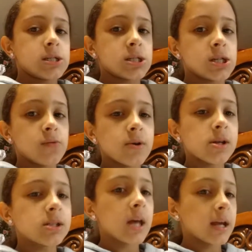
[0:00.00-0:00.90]
She
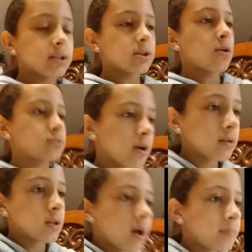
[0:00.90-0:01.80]
was like so
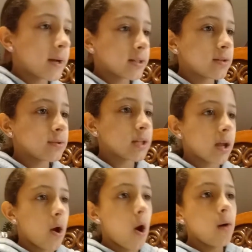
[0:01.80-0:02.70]
drugged up that she was
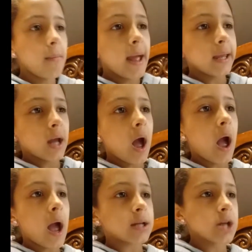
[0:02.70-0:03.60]
like, oh my
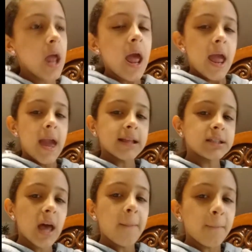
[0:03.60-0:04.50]
gosh,
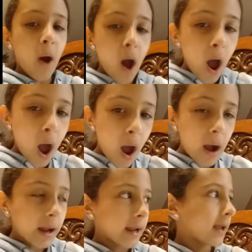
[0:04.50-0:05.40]
it's a
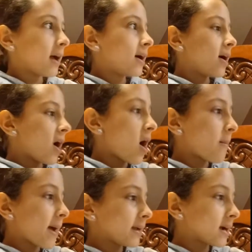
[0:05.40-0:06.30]
boy! Oh
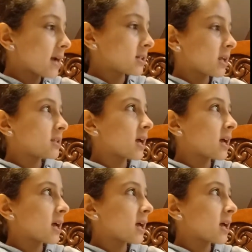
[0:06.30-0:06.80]
my gosh,